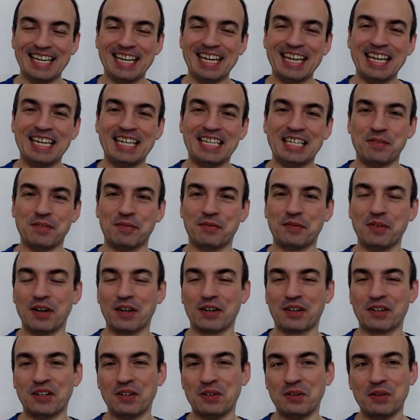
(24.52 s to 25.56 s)
If you're
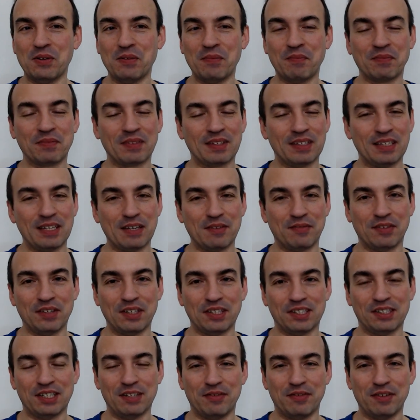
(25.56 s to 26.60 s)
new, if this
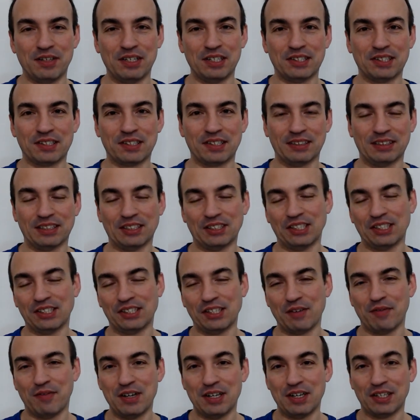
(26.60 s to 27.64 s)
is
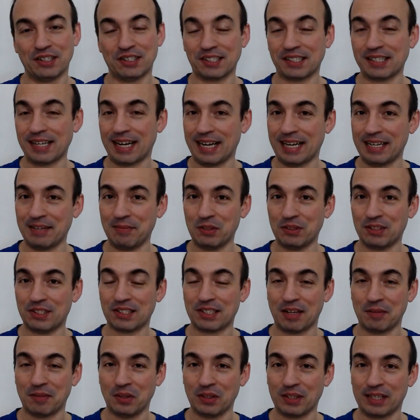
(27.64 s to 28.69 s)
the first time you
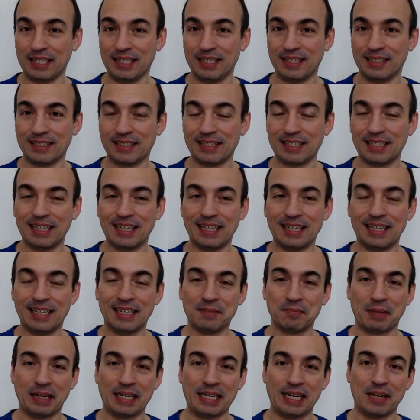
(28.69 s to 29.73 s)
stumble here,
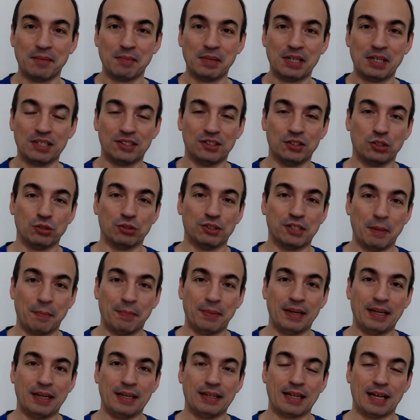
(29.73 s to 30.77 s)
my name is
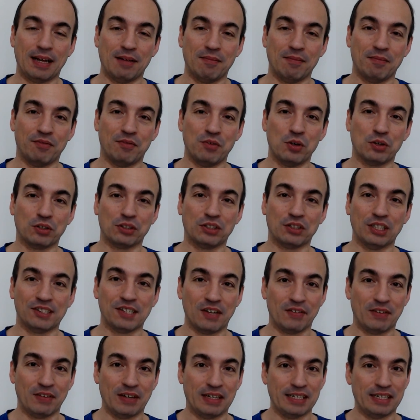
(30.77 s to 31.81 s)
Giuseppe, I'm
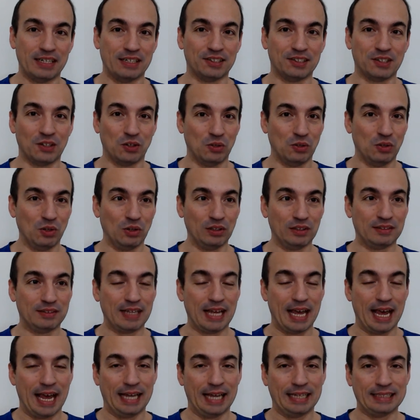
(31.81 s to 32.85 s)
47 years old,
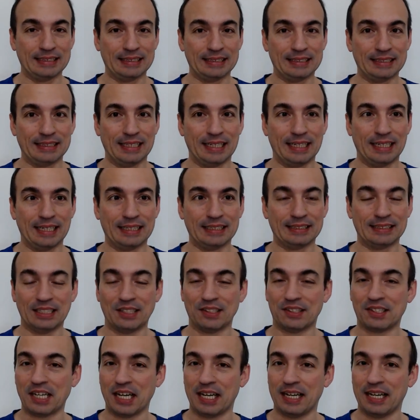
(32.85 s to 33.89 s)
and in
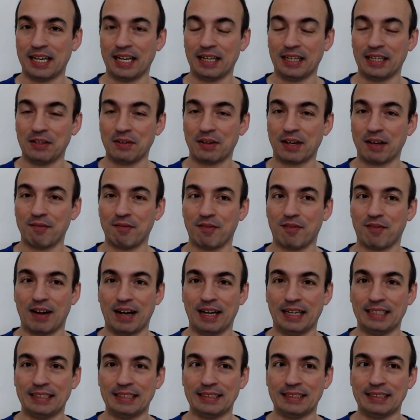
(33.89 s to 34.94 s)
this channel you can
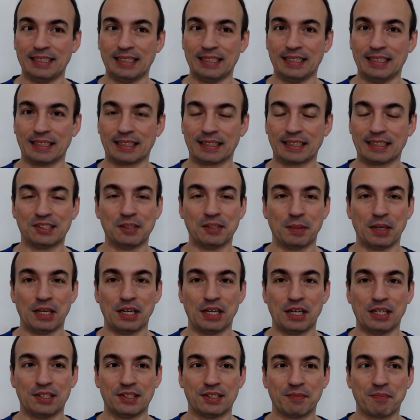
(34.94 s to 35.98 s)
find
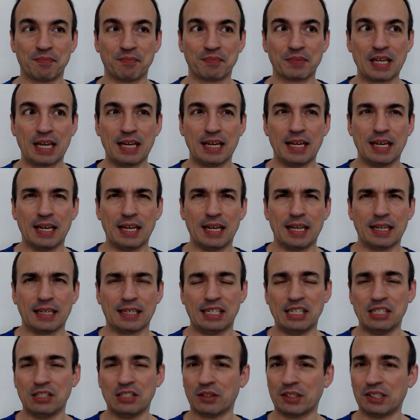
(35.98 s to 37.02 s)
recipes,
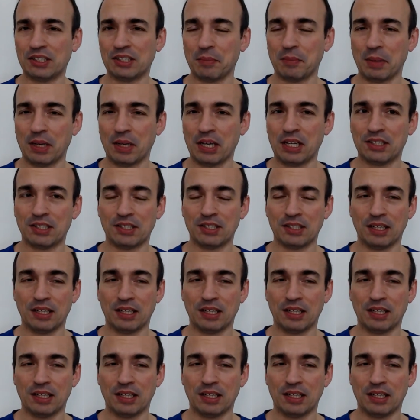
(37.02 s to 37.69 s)
keto recipes,